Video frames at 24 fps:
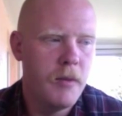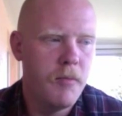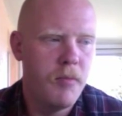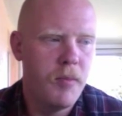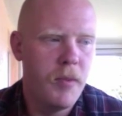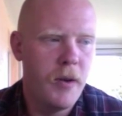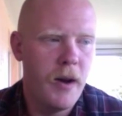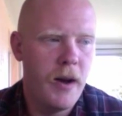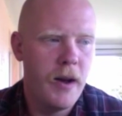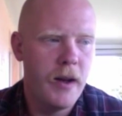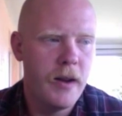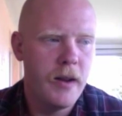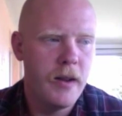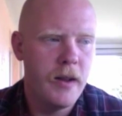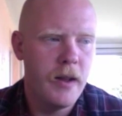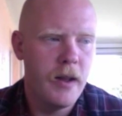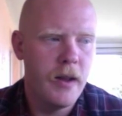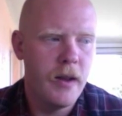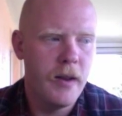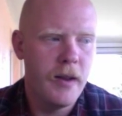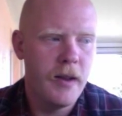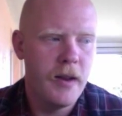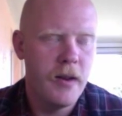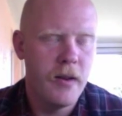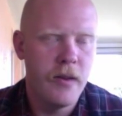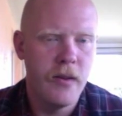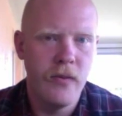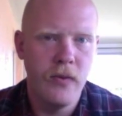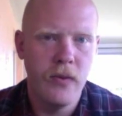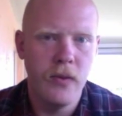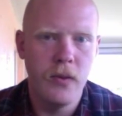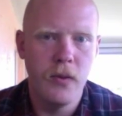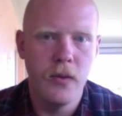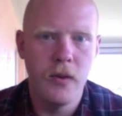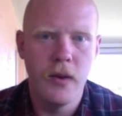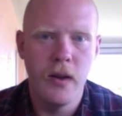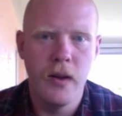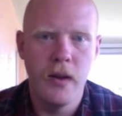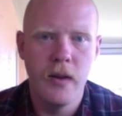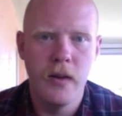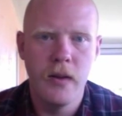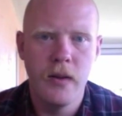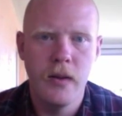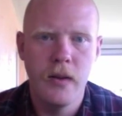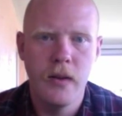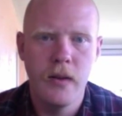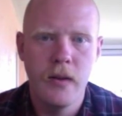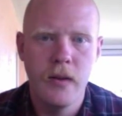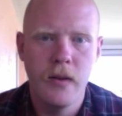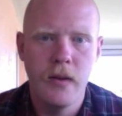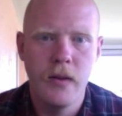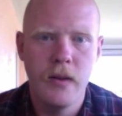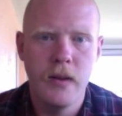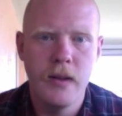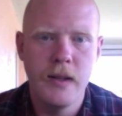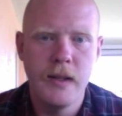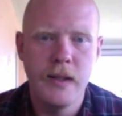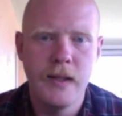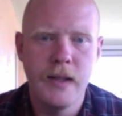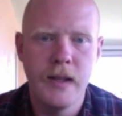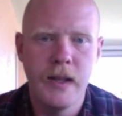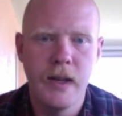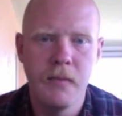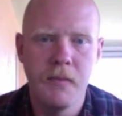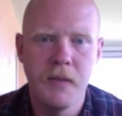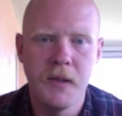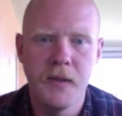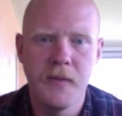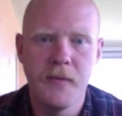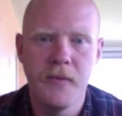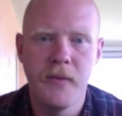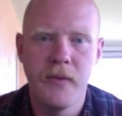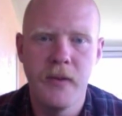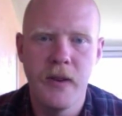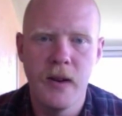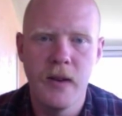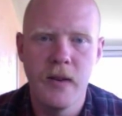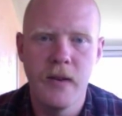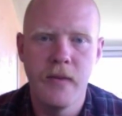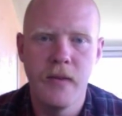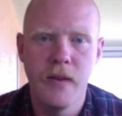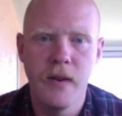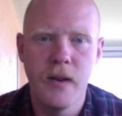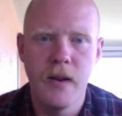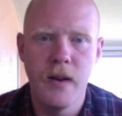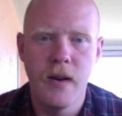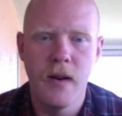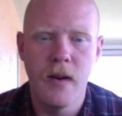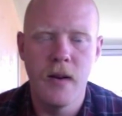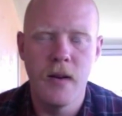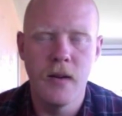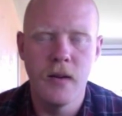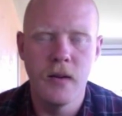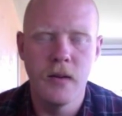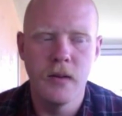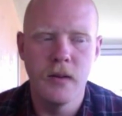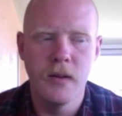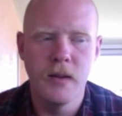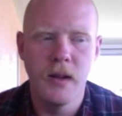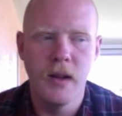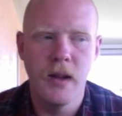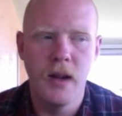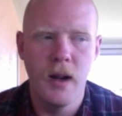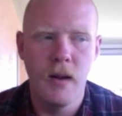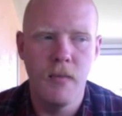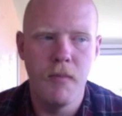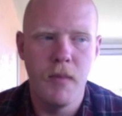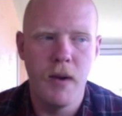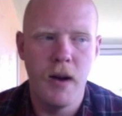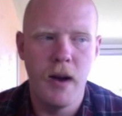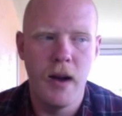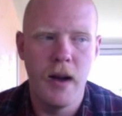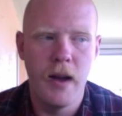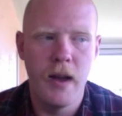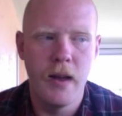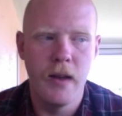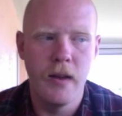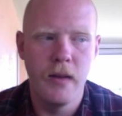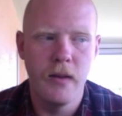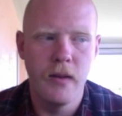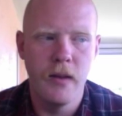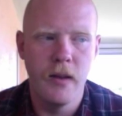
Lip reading: But here in Florida, ECM is very hard to come by,